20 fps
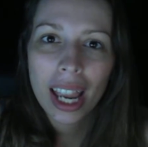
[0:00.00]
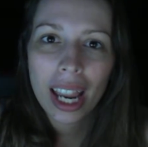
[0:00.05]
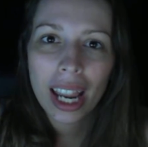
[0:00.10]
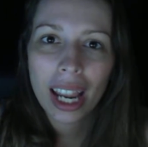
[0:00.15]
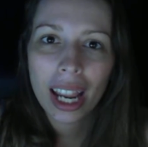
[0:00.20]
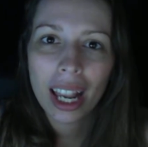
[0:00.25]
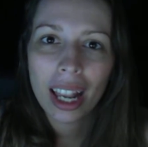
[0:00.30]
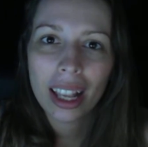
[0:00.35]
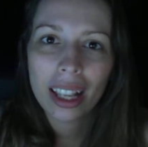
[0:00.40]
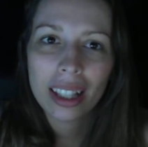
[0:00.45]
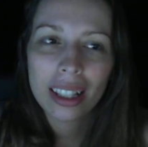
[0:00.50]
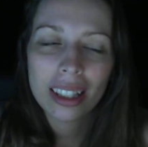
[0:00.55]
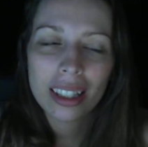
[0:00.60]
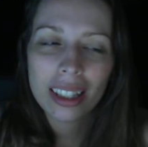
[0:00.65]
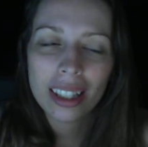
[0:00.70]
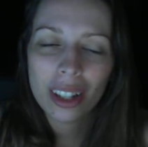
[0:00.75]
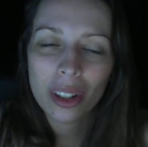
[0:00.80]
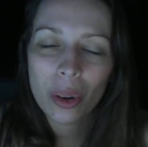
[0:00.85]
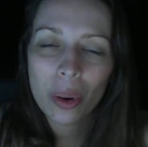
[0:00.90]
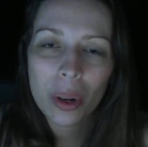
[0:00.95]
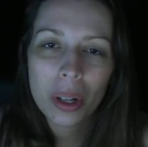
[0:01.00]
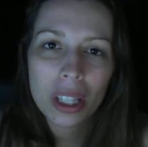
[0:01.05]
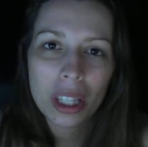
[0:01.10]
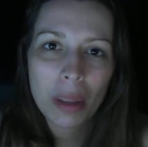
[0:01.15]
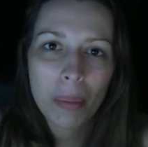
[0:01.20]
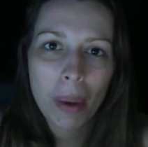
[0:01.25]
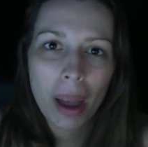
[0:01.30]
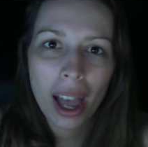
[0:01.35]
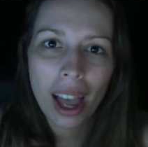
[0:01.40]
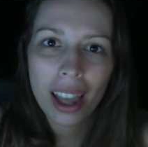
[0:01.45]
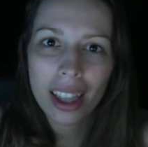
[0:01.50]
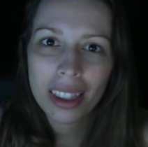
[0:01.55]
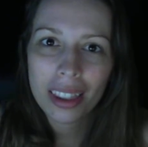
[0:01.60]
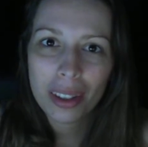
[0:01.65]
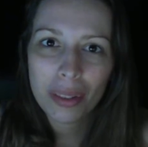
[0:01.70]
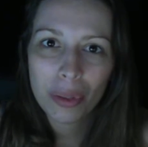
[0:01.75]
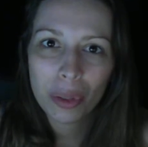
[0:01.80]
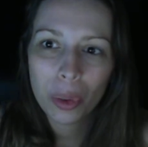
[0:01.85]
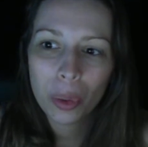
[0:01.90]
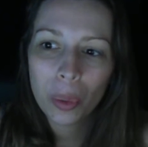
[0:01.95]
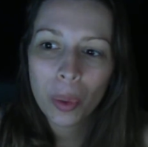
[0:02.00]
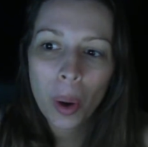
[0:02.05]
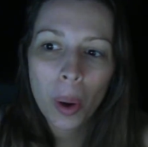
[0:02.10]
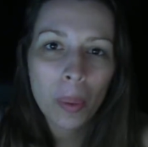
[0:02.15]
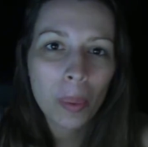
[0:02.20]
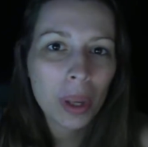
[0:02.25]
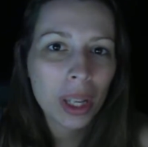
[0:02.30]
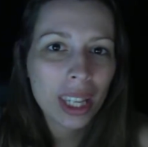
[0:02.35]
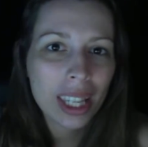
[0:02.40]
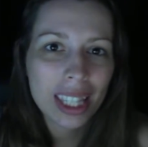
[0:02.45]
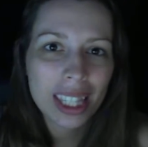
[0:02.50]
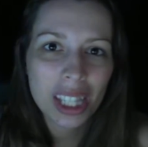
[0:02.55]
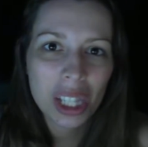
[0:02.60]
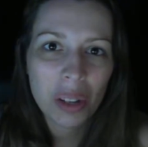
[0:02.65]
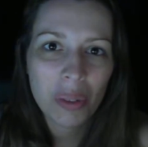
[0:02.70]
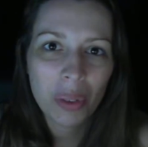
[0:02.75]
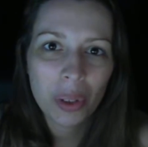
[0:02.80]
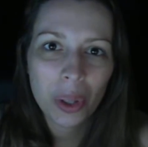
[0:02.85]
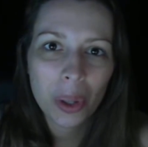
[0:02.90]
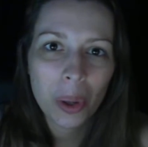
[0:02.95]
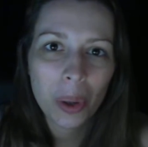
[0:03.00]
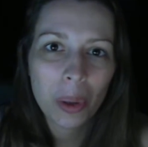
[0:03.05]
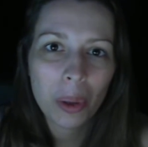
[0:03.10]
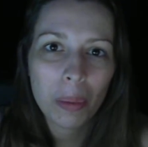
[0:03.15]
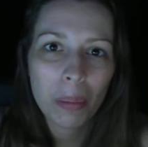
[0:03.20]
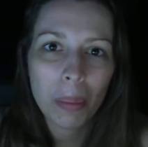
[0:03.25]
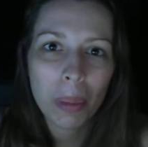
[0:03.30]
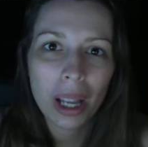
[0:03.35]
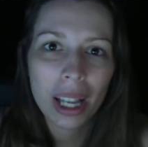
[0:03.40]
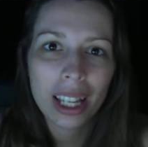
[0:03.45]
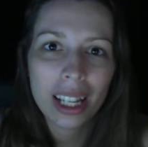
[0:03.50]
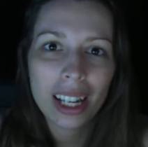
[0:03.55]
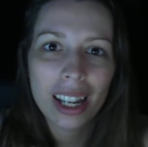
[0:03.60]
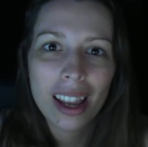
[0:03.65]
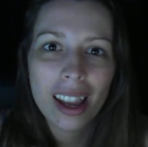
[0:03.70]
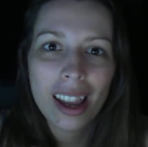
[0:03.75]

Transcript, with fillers: And of course the path of growing is difficult, but